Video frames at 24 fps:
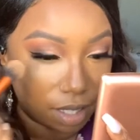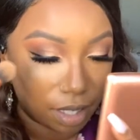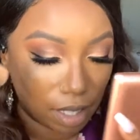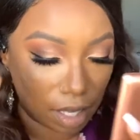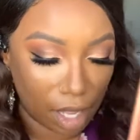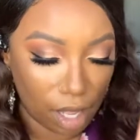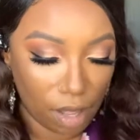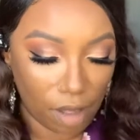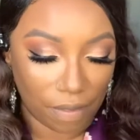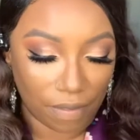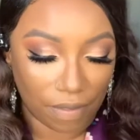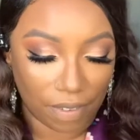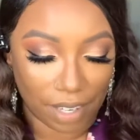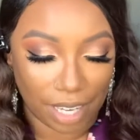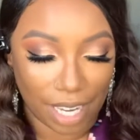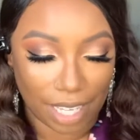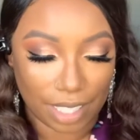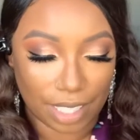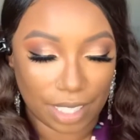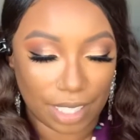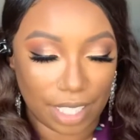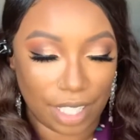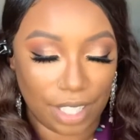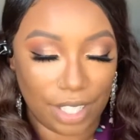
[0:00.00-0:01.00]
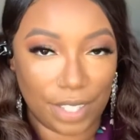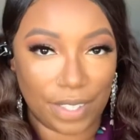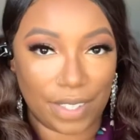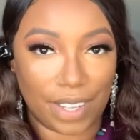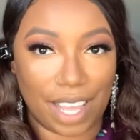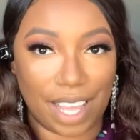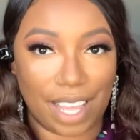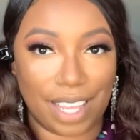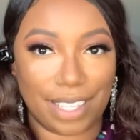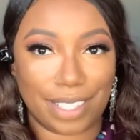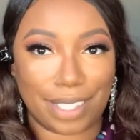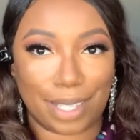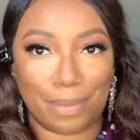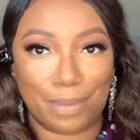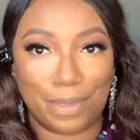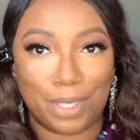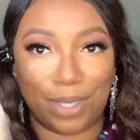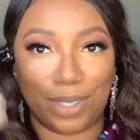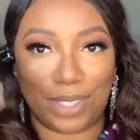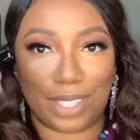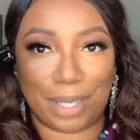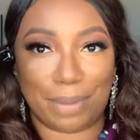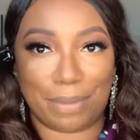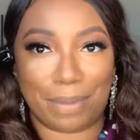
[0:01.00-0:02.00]
Oh, I forgot to tell you guys, I'm
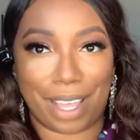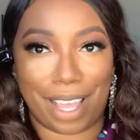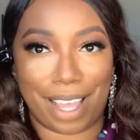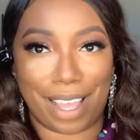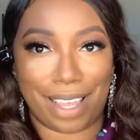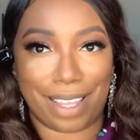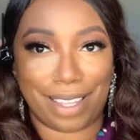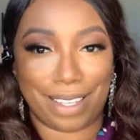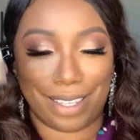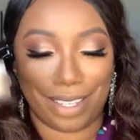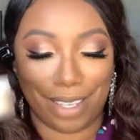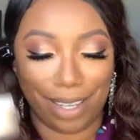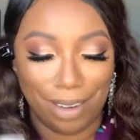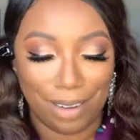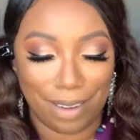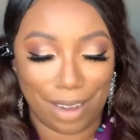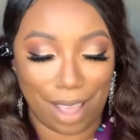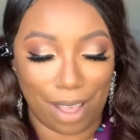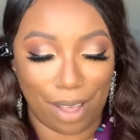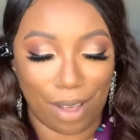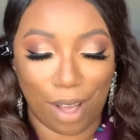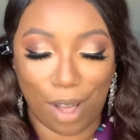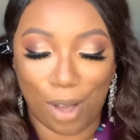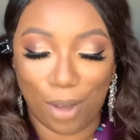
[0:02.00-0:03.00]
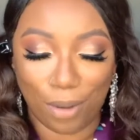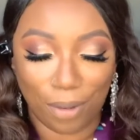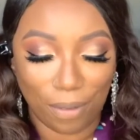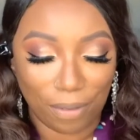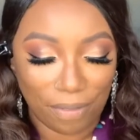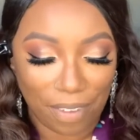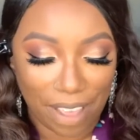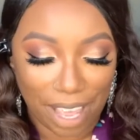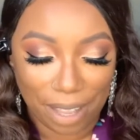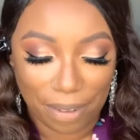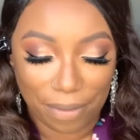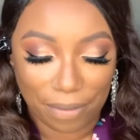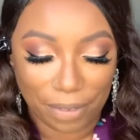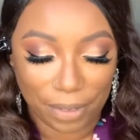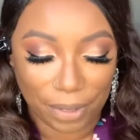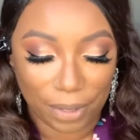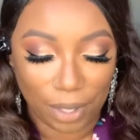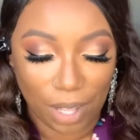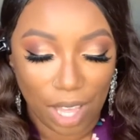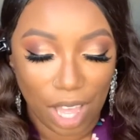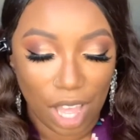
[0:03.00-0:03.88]
using my, you know, old faithful